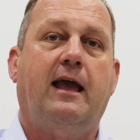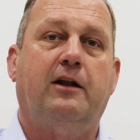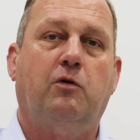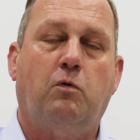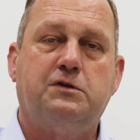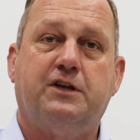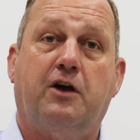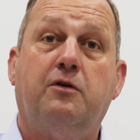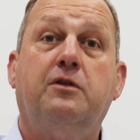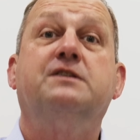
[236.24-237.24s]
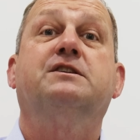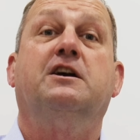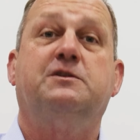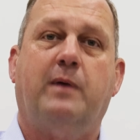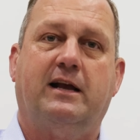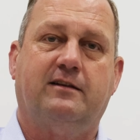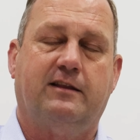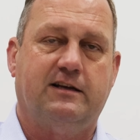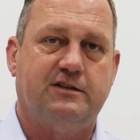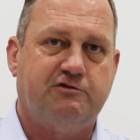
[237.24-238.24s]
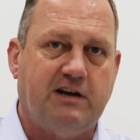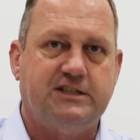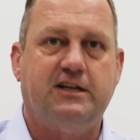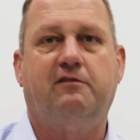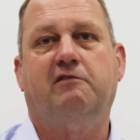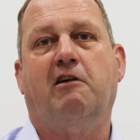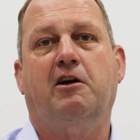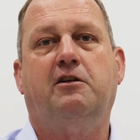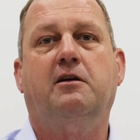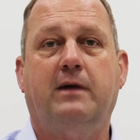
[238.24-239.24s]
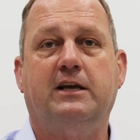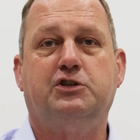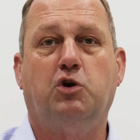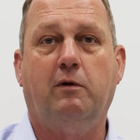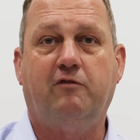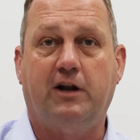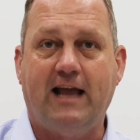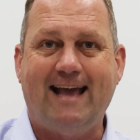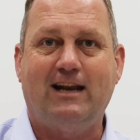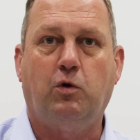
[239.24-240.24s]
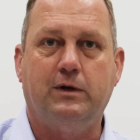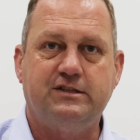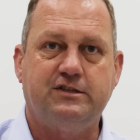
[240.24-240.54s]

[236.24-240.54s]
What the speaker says: and also, this goes back to the construction of the road, make sure we've got adequate